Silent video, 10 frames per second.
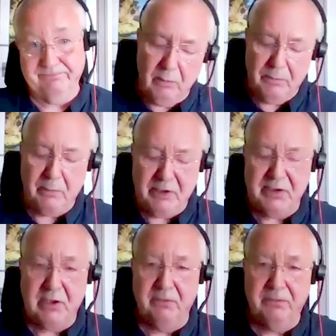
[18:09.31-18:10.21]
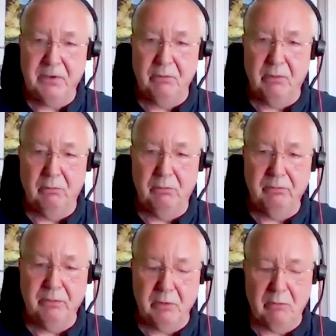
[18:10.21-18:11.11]
When people used to come to
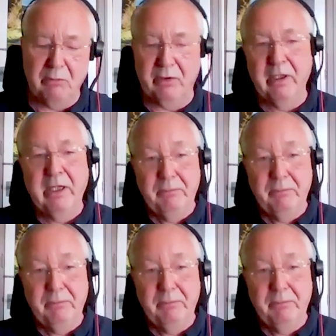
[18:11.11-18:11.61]
one work,